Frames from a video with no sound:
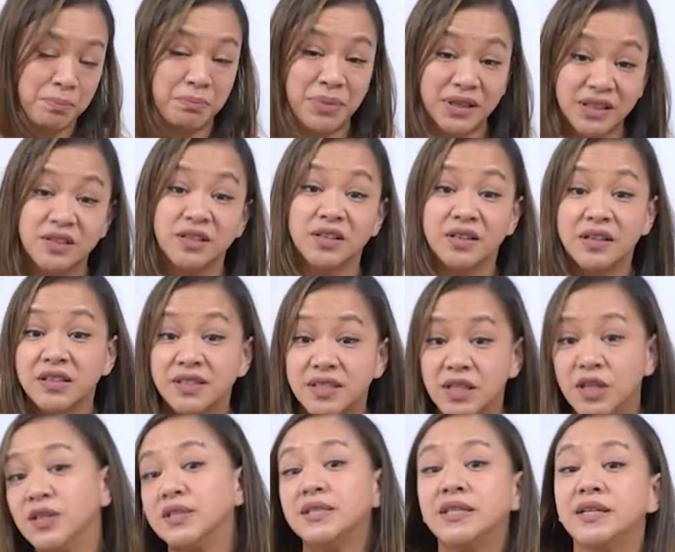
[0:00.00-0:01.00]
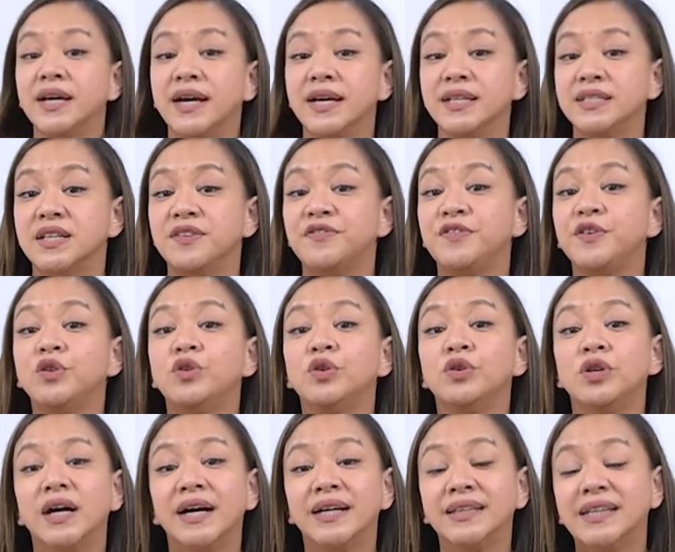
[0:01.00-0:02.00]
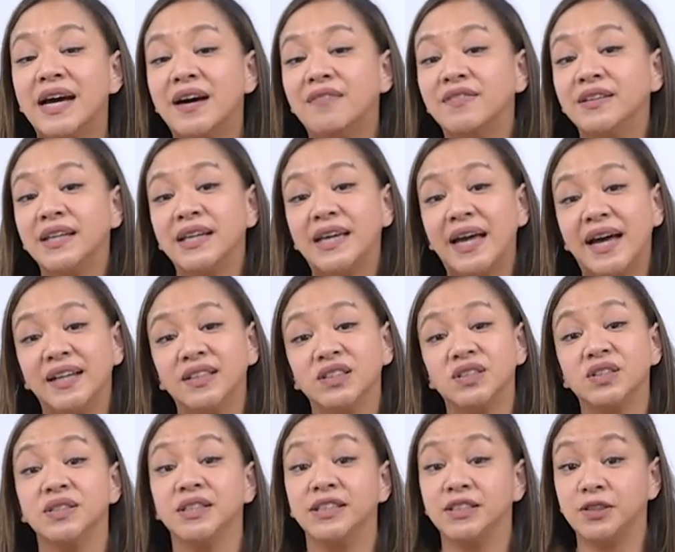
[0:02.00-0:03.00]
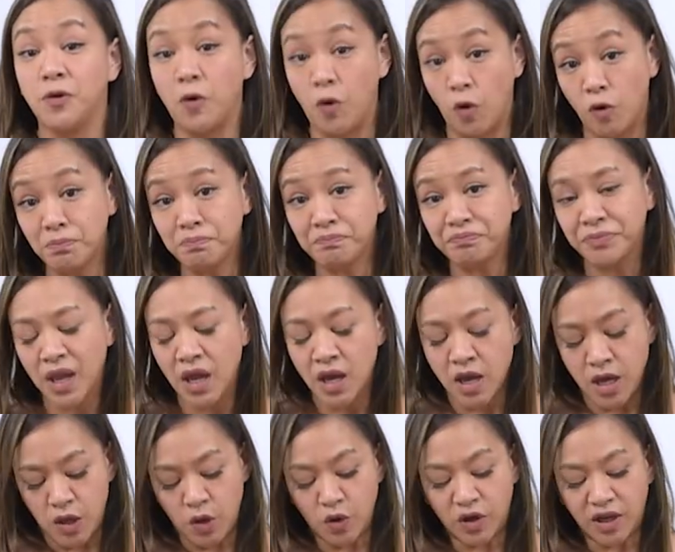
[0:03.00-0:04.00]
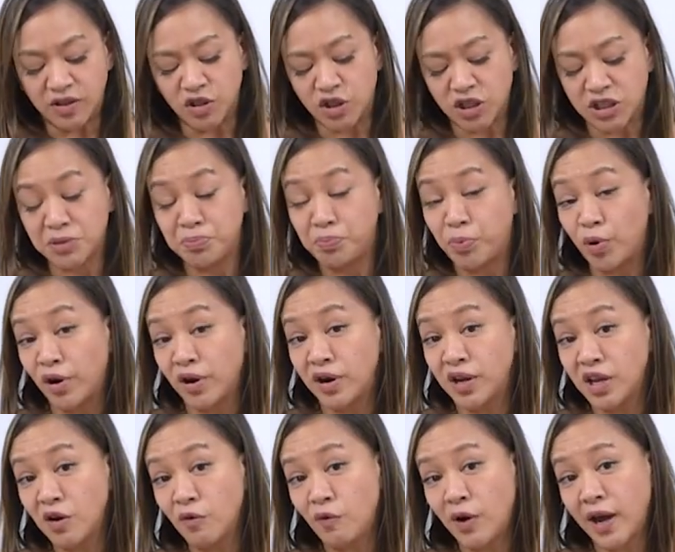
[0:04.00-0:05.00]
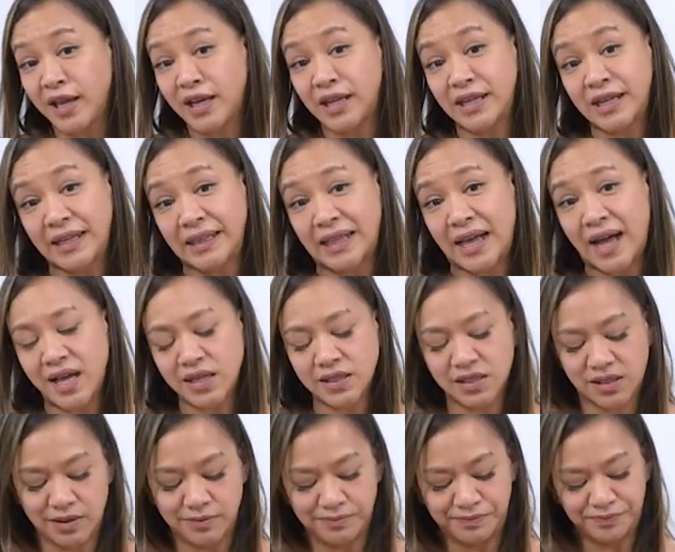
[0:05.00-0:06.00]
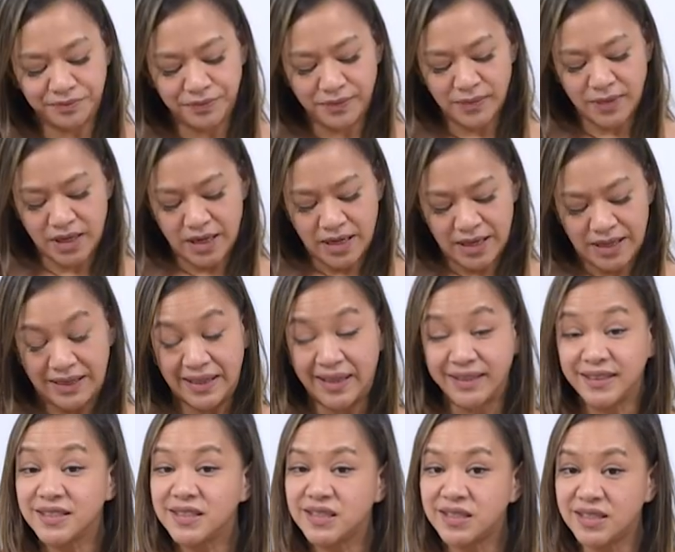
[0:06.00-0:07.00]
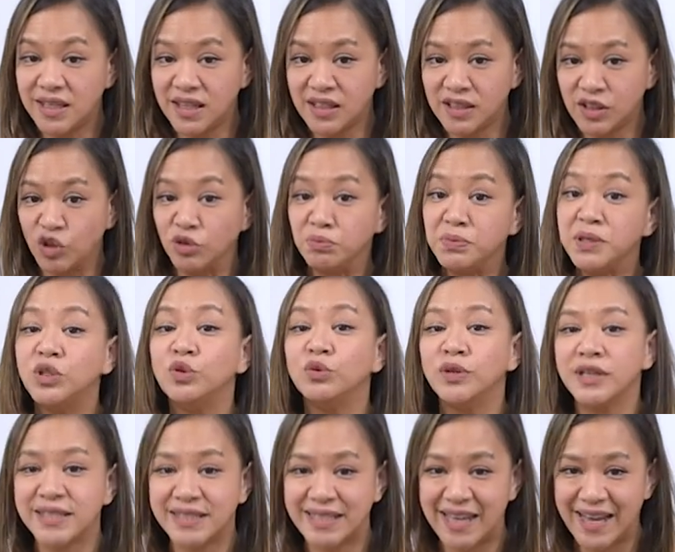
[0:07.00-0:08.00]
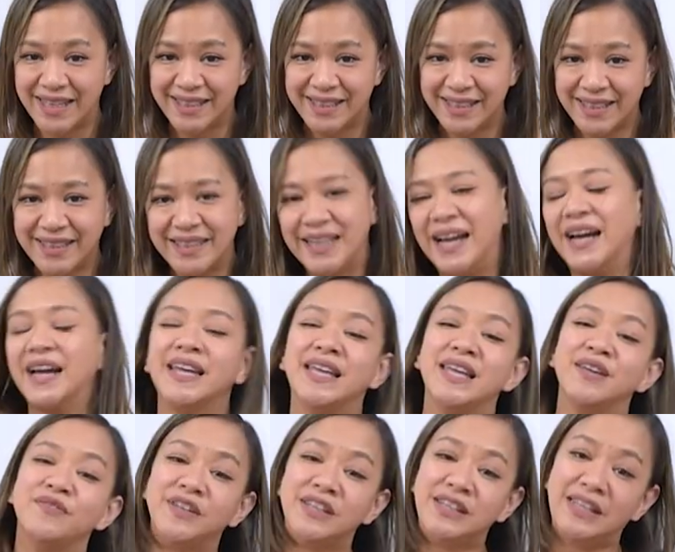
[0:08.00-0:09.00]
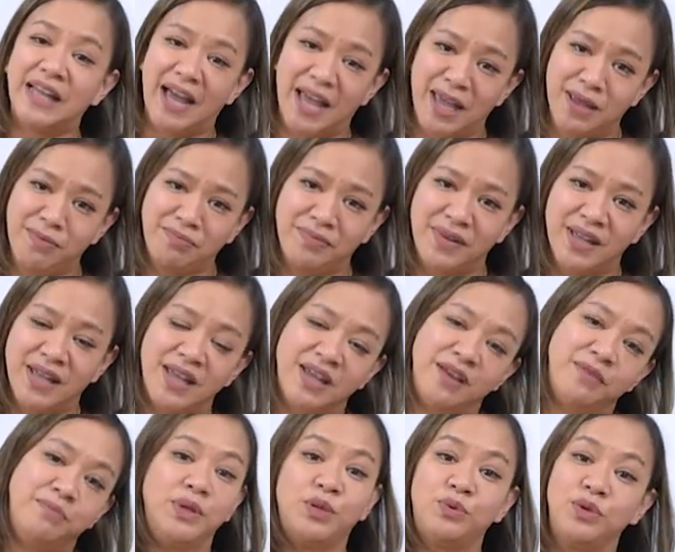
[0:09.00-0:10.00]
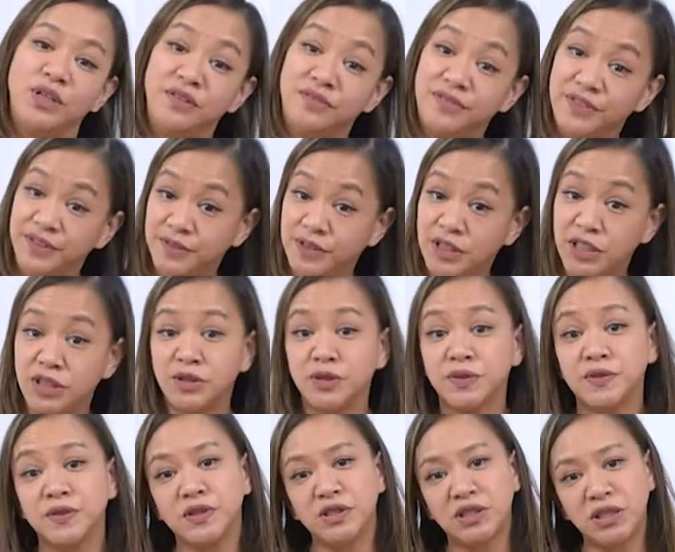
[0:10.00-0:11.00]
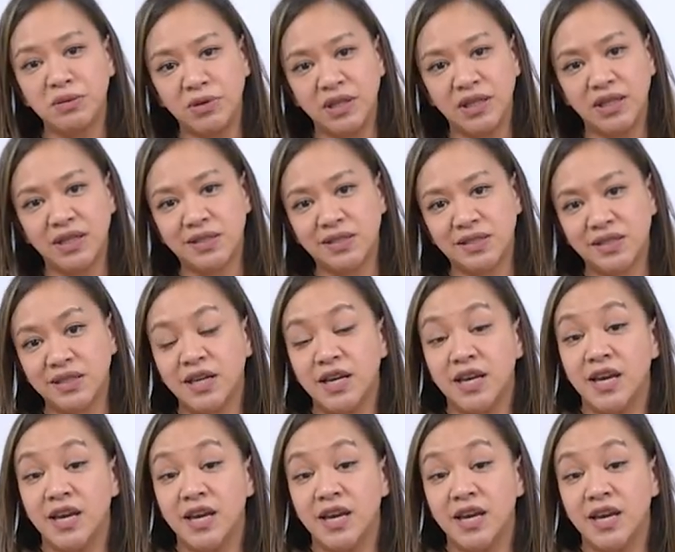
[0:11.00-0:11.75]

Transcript: But seriously guys, if you do not have a decanter at home, you can just pour your wine in a glass, let it sit, don't be too excited, give it time, between 15 to 30 minutes.